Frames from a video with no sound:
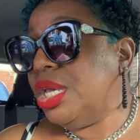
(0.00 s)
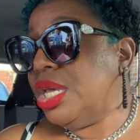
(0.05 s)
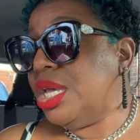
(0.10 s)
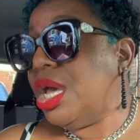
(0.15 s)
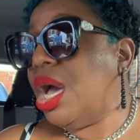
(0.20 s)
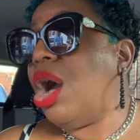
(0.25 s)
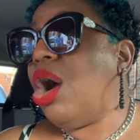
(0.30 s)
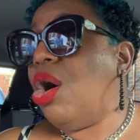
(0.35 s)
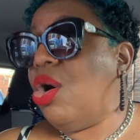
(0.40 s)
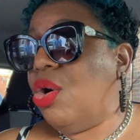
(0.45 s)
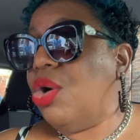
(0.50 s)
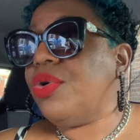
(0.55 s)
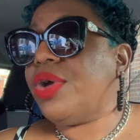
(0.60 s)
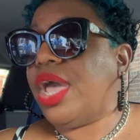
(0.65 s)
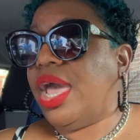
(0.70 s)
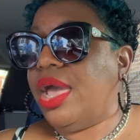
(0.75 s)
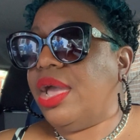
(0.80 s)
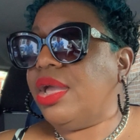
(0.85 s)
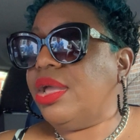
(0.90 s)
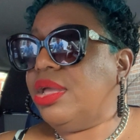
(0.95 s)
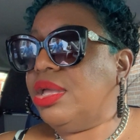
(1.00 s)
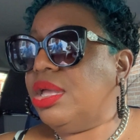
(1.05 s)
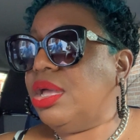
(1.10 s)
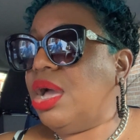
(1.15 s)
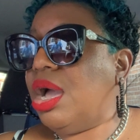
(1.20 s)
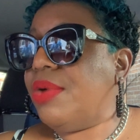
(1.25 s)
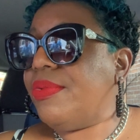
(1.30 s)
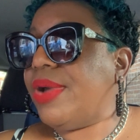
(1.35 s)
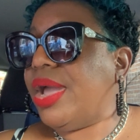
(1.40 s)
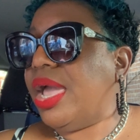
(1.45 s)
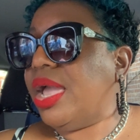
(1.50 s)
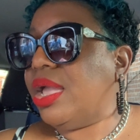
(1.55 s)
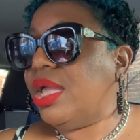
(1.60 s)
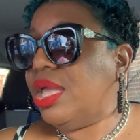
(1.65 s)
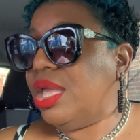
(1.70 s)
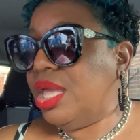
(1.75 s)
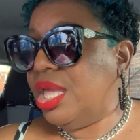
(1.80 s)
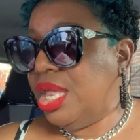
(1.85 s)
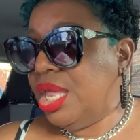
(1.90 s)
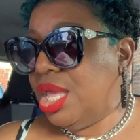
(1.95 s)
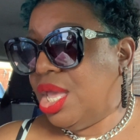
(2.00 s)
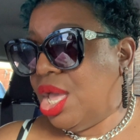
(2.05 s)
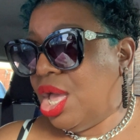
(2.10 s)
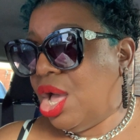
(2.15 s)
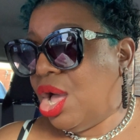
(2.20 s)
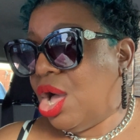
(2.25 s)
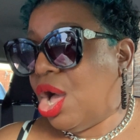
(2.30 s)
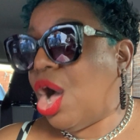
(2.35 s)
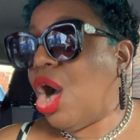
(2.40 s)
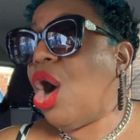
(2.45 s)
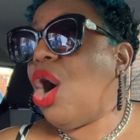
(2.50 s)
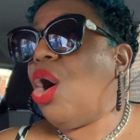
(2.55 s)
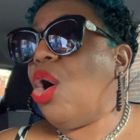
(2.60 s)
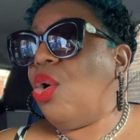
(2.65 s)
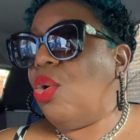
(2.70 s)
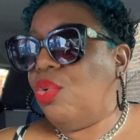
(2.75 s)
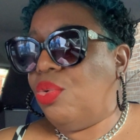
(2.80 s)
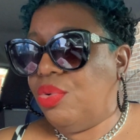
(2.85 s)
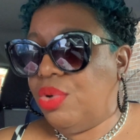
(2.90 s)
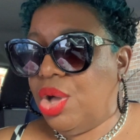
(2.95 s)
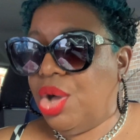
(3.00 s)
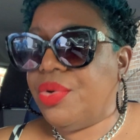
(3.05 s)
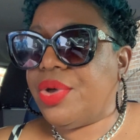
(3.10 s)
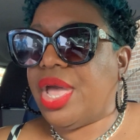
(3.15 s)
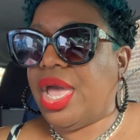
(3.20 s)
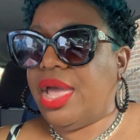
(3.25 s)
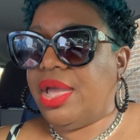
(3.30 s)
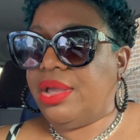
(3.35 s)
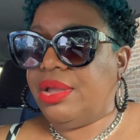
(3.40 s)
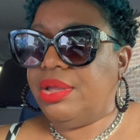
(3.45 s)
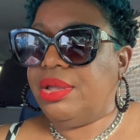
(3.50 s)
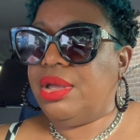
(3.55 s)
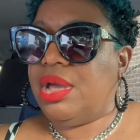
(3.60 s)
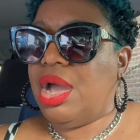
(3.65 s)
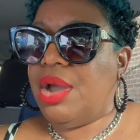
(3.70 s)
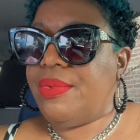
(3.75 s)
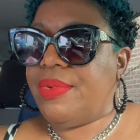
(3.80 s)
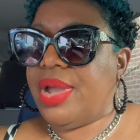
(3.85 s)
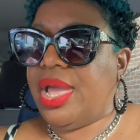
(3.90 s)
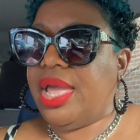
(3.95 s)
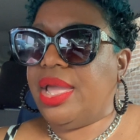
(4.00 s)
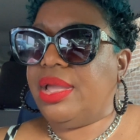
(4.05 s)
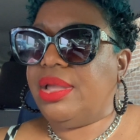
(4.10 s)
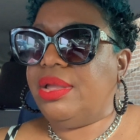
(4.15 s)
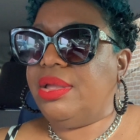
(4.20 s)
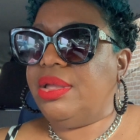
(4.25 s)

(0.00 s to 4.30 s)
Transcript: back. Oh, okay. All right. Bringing his sponge. Oh, okay. All right